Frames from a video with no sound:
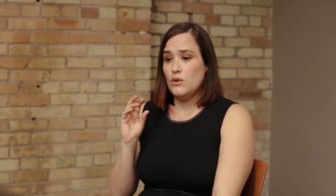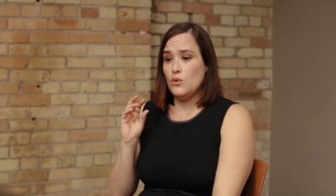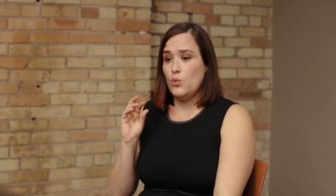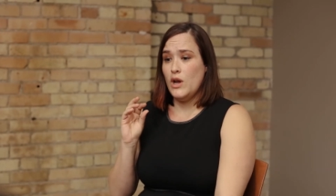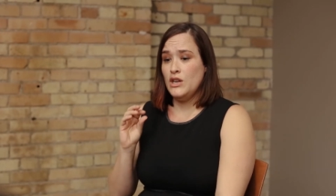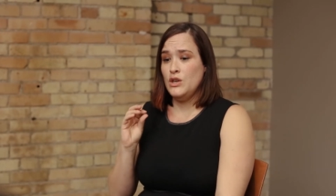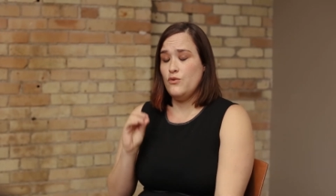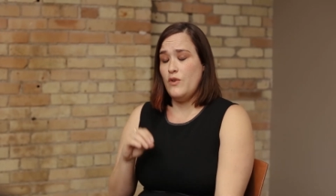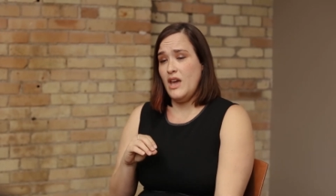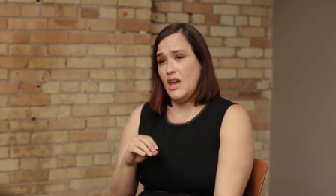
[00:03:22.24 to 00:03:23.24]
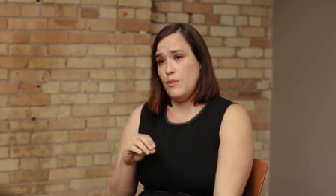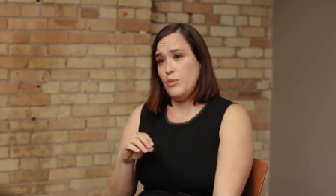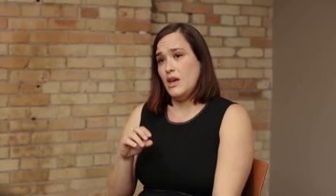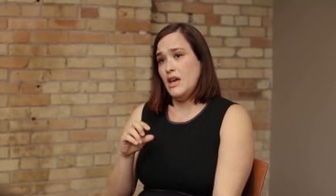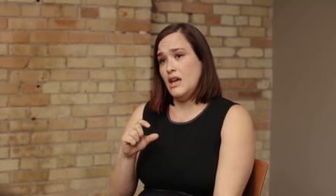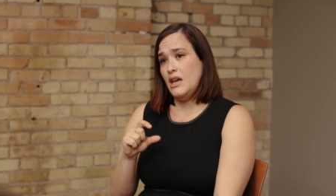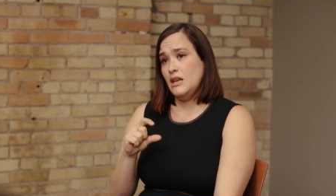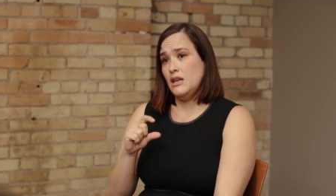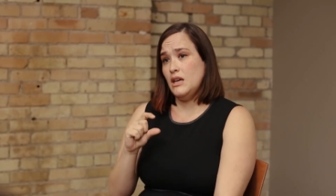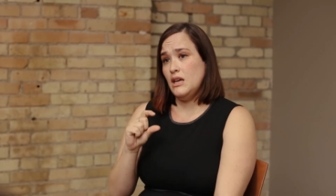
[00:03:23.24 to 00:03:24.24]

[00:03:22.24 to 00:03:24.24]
when you vape, it